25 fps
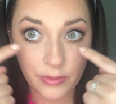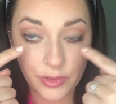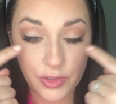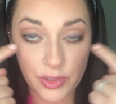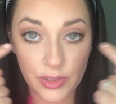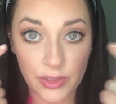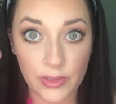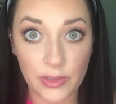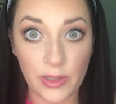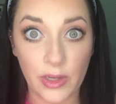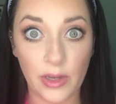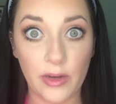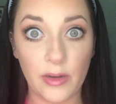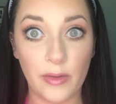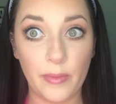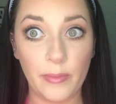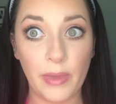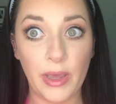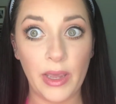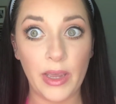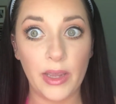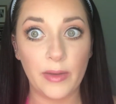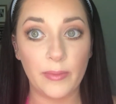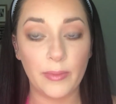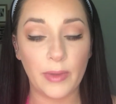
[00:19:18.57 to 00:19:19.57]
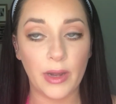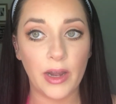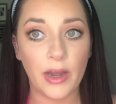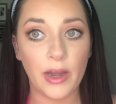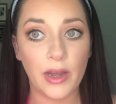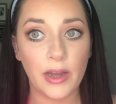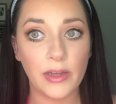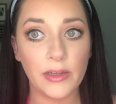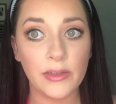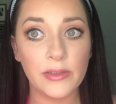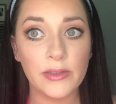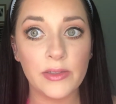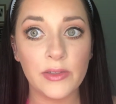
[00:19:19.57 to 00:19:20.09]
just kind of made my
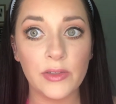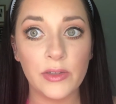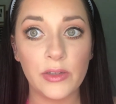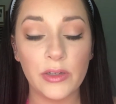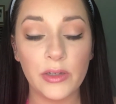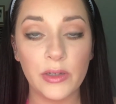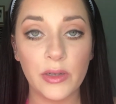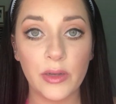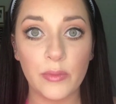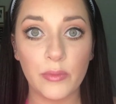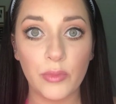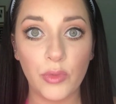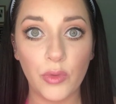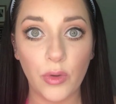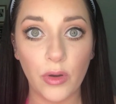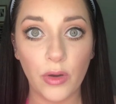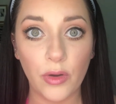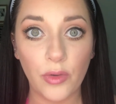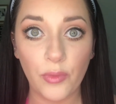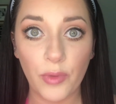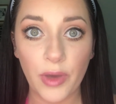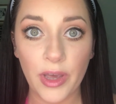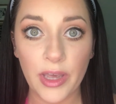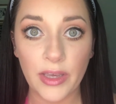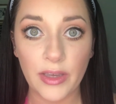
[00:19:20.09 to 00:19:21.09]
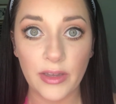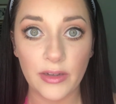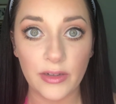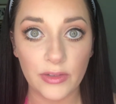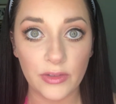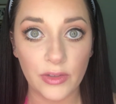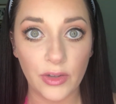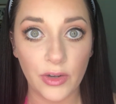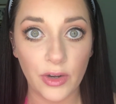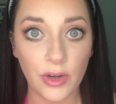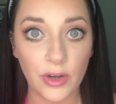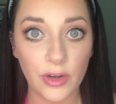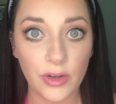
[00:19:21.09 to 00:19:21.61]
eyes look more awake and
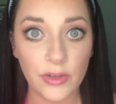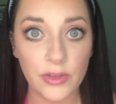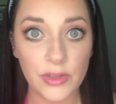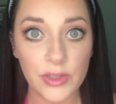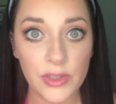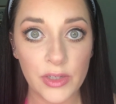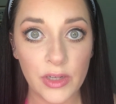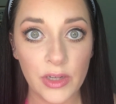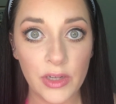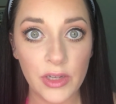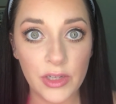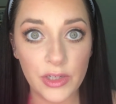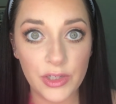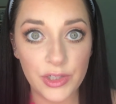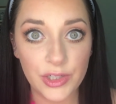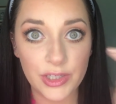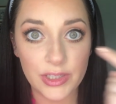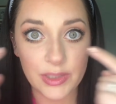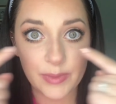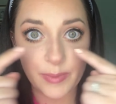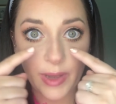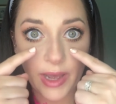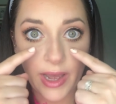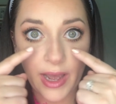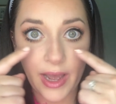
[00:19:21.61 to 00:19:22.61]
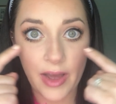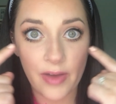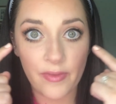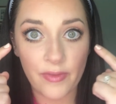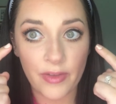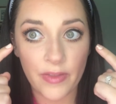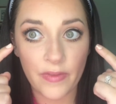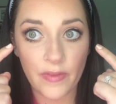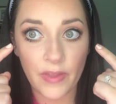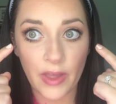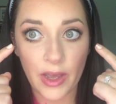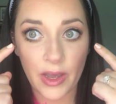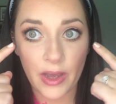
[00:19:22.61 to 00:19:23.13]
alert just by
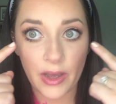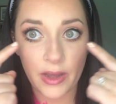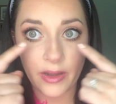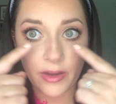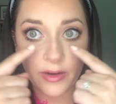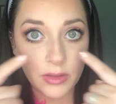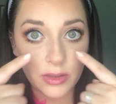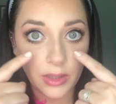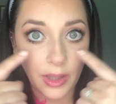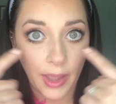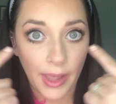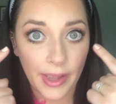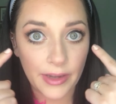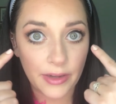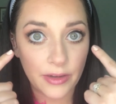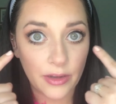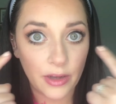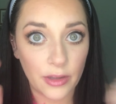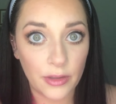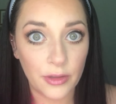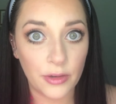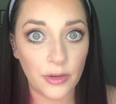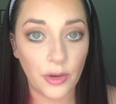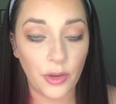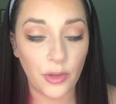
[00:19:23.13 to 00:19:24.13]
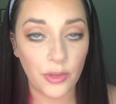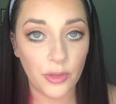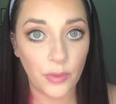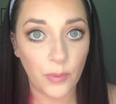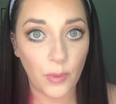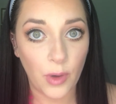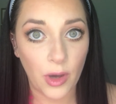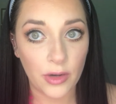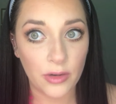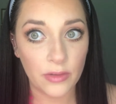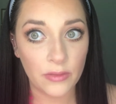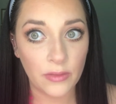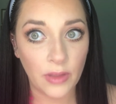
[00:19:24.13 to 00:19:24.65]
having that light color on the
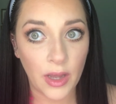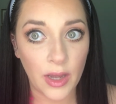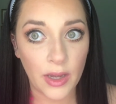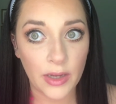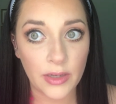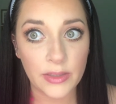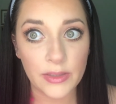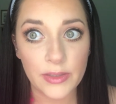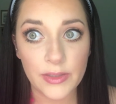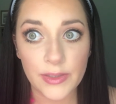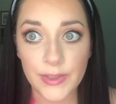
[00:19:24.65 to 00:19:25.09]
waterline.